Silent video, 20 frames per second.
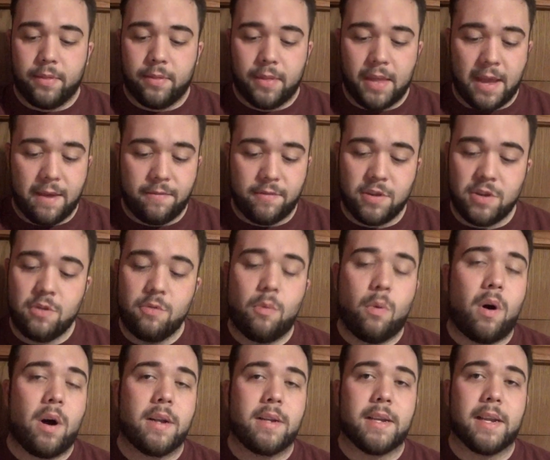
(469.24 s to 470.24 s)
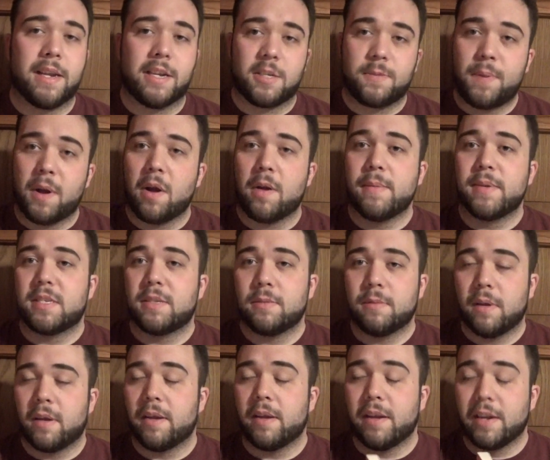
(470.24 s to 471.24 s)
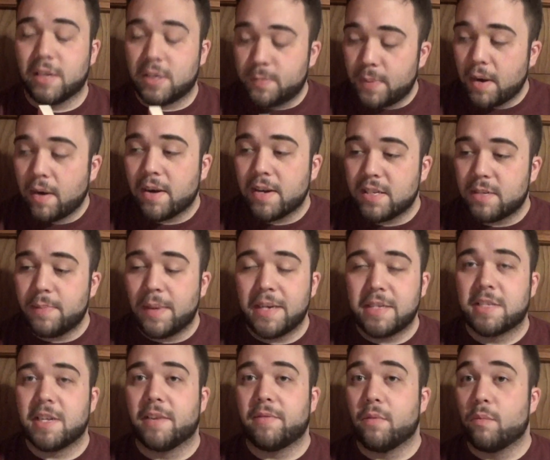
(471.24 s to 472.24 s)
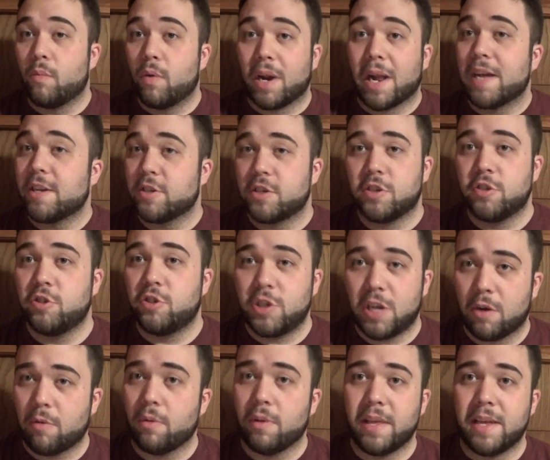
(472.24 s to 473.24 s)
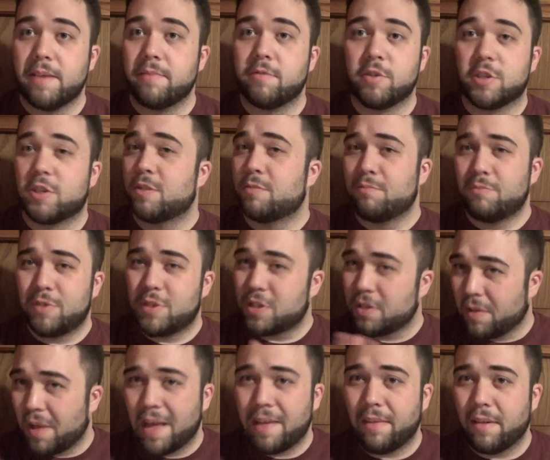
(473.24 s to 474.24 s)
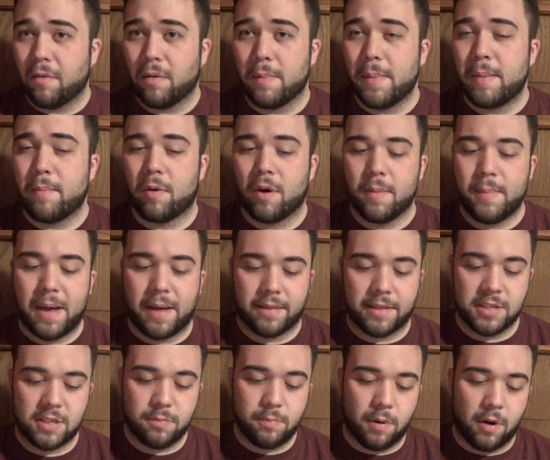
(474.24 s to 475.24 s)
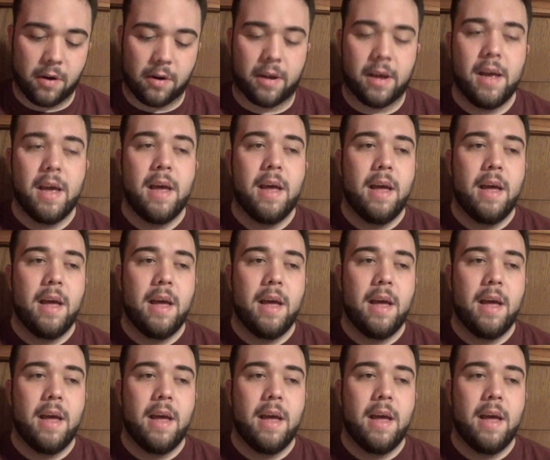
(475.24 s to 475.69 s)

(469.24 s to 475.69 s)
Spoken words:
If you want an experience based off of what I just generally just slightly remember about this book,